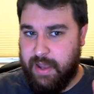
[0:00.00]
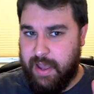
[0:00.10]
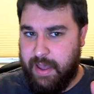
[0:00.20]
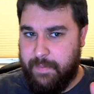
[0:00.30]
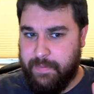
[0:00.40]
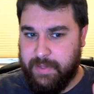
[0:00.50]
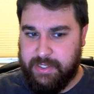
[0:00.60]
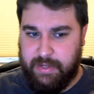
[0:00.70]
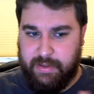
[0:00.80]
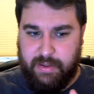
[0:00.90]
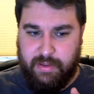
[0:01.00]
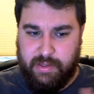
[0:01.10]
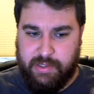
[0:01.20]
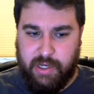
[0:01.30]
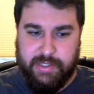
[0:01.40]
Like I said,
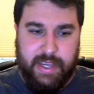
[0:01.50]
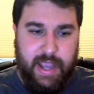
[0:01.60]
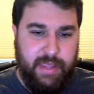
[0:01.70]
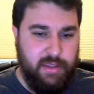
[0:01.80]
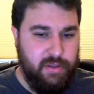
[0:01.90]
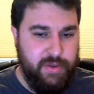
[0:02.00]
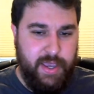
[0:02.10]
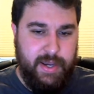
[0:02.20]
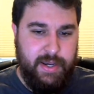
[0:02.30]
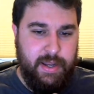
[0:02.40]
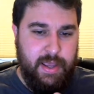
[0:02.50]
the songs like Hallelujah and